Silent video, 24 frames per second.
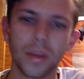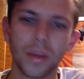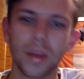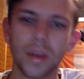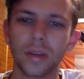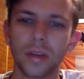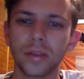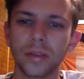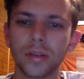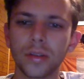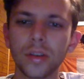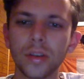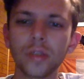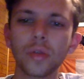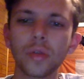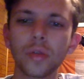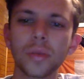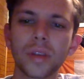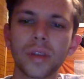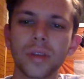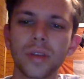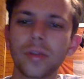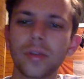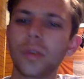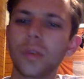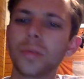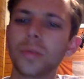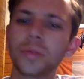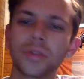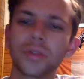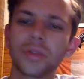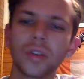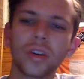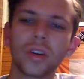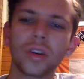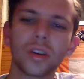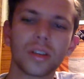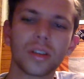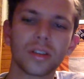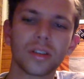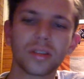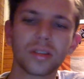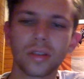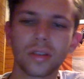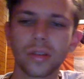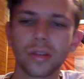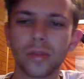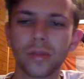Students will be given opportunities to
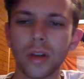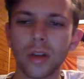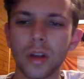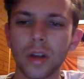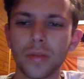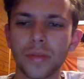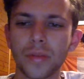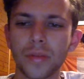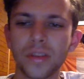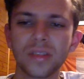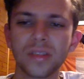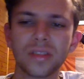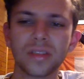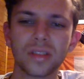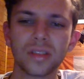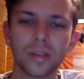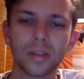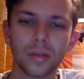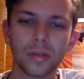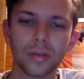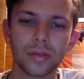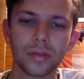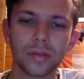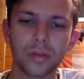develop these skills